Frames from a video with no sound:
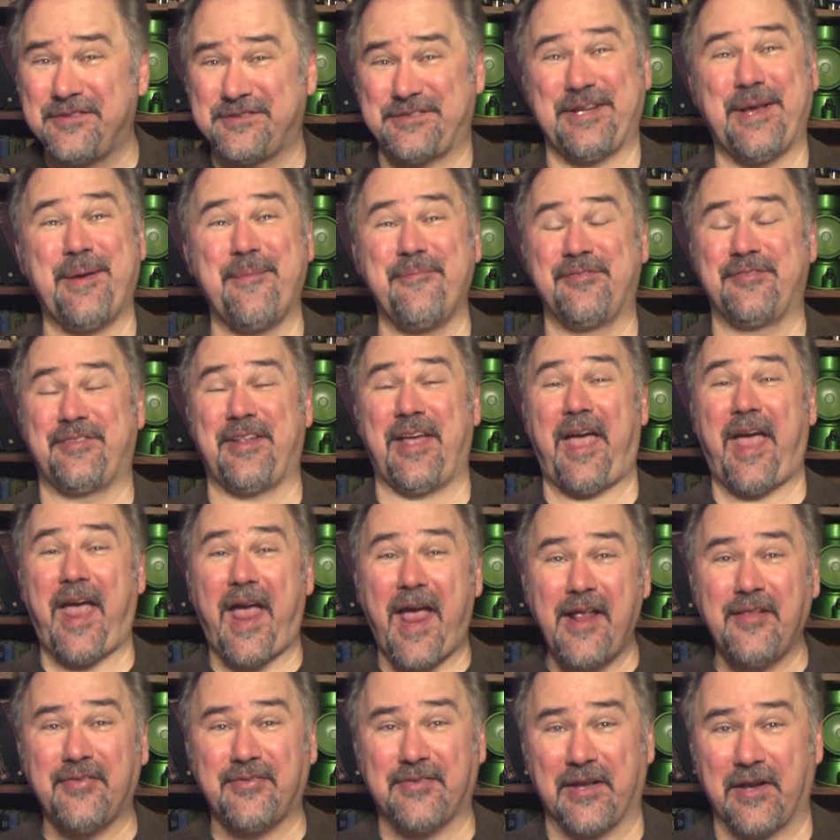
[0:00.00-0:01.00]
seems to
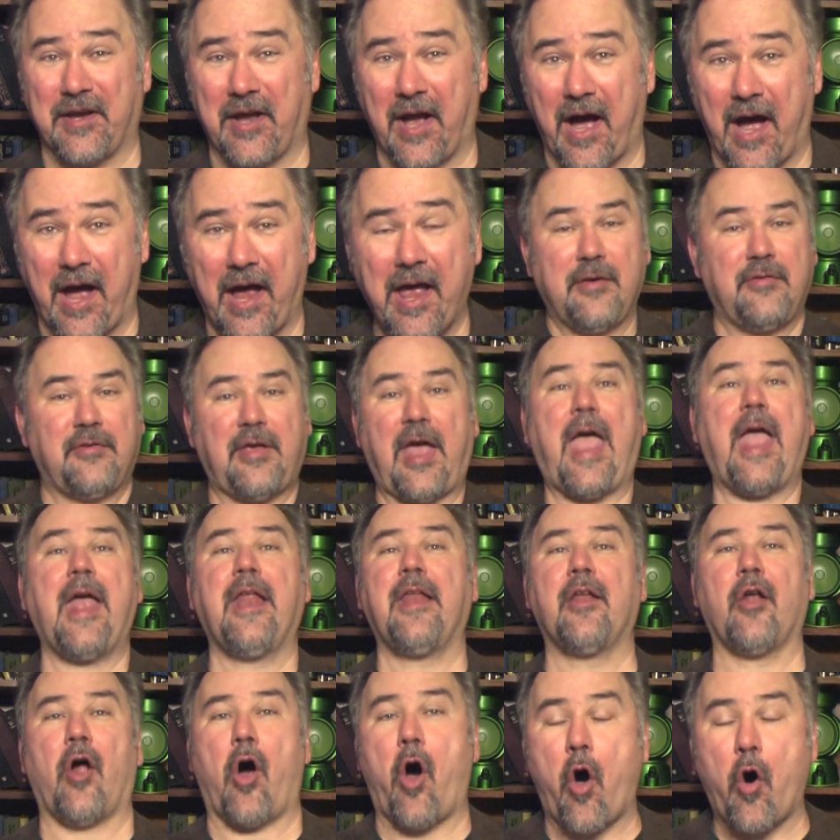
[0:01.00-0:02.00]
hate the guy. He's
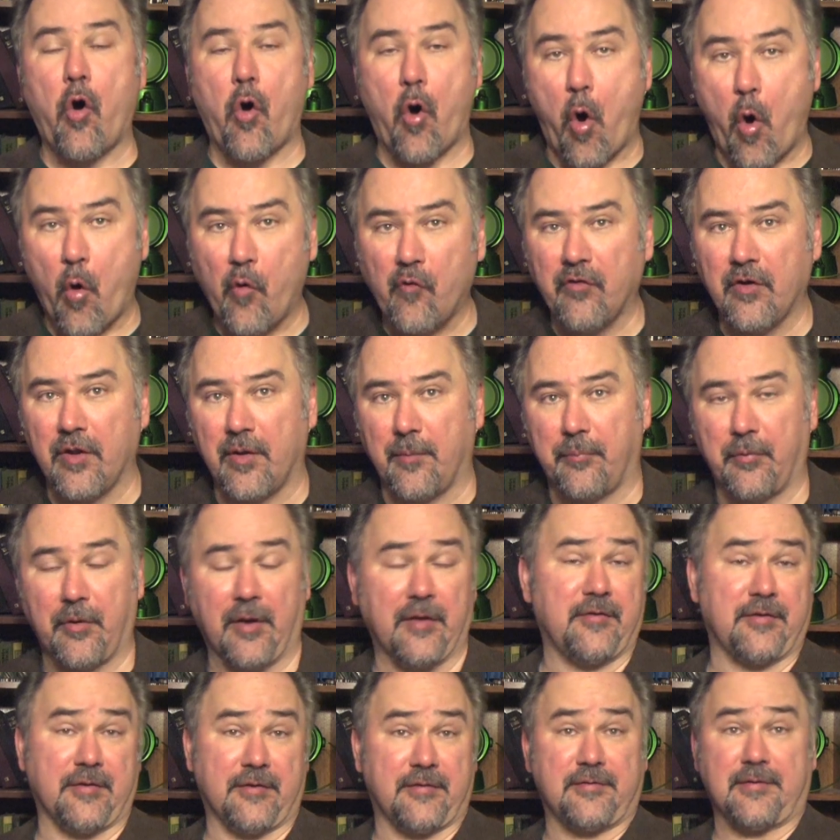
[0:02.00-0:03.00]
hated all over the
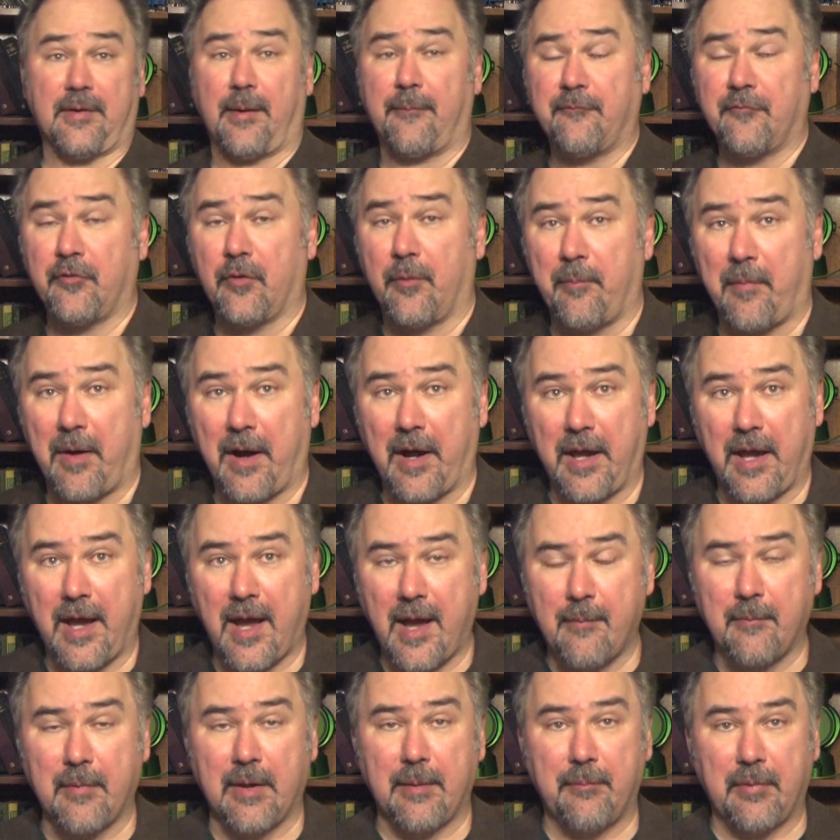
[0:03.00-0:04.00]
place except for
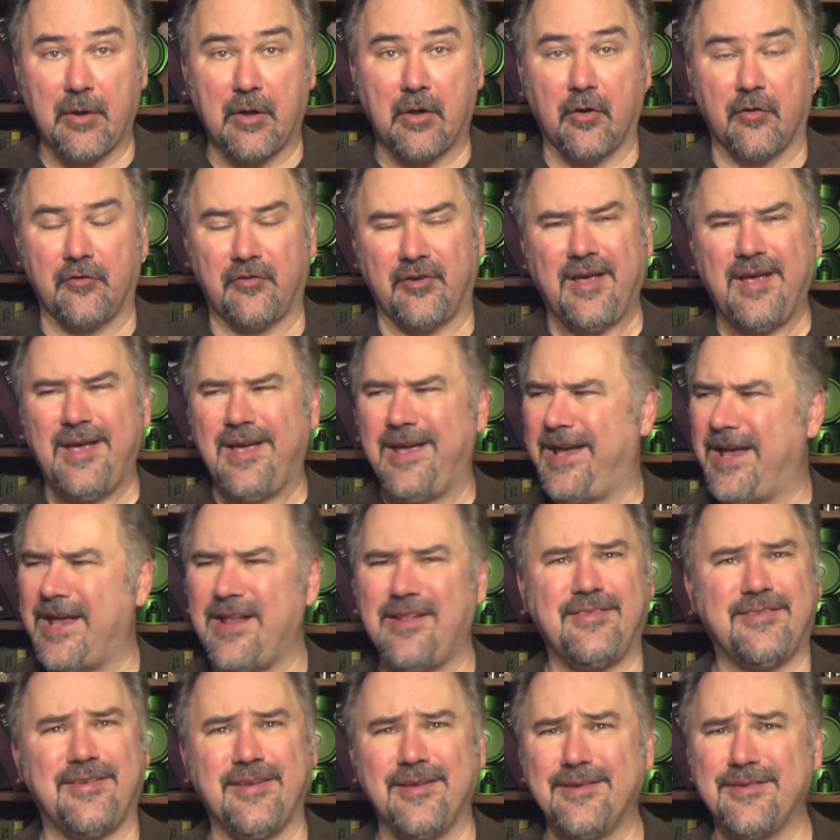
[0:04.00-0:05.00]
Miami because
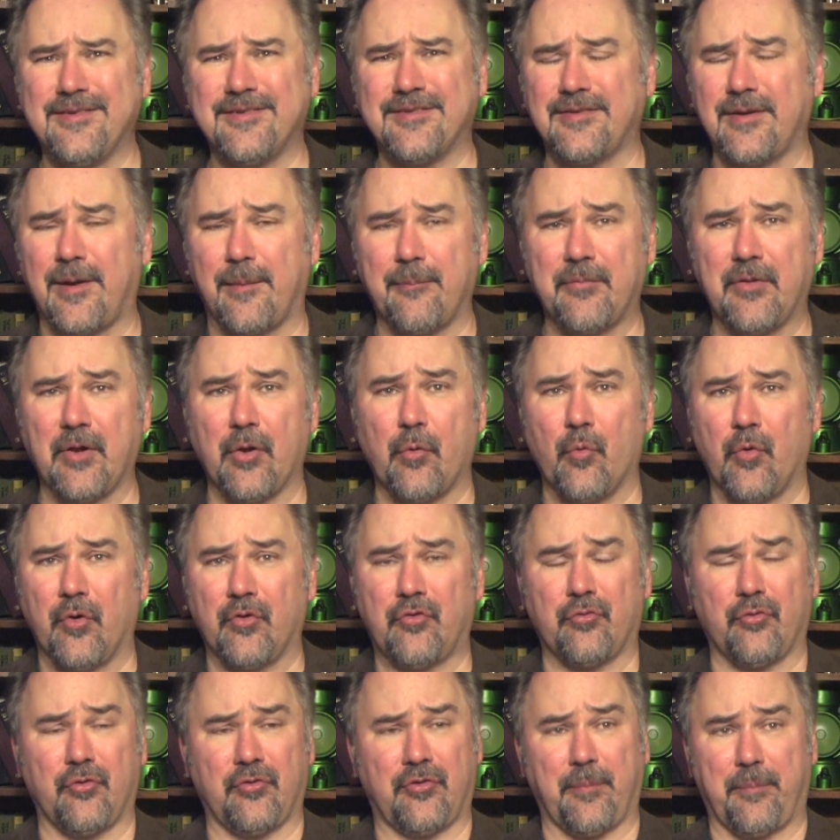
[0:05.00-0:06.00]
he did something
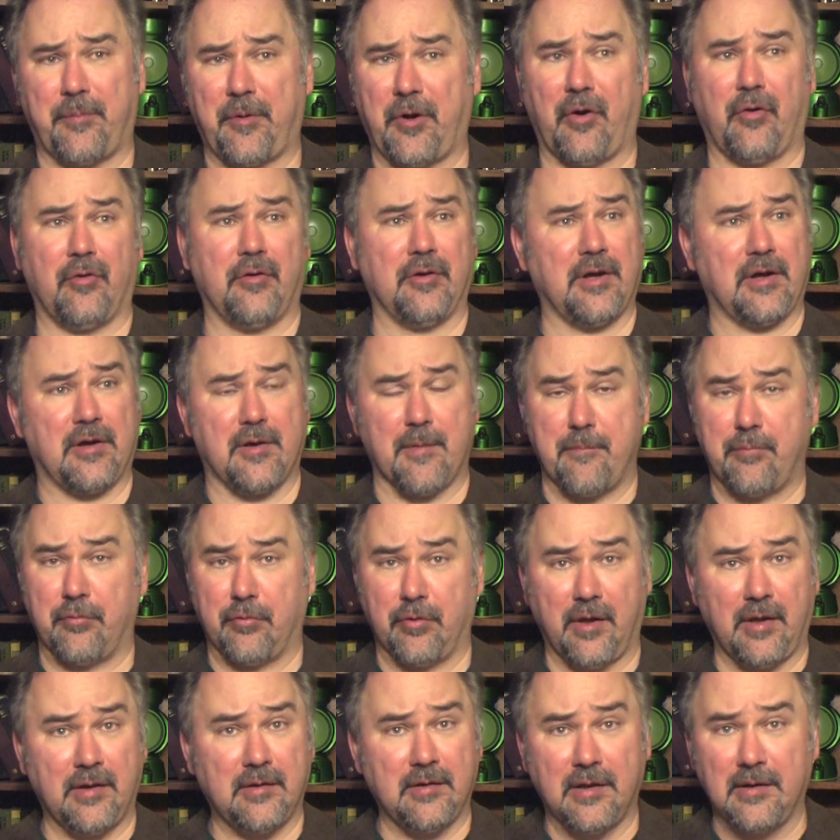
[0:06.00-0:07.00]
which was apparently
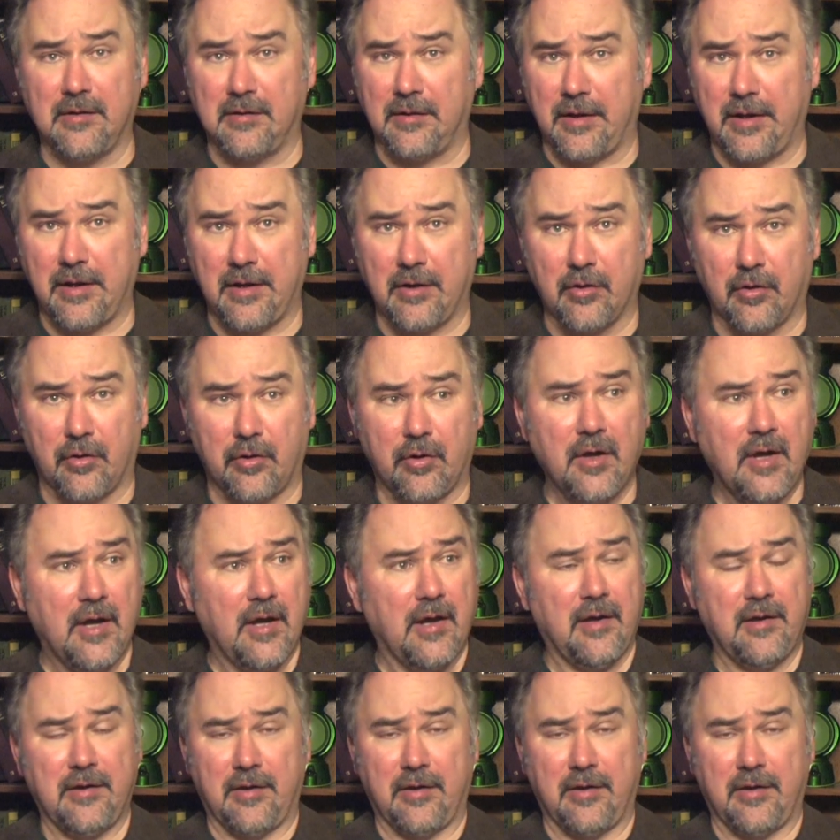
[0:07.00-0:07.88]
completely legal.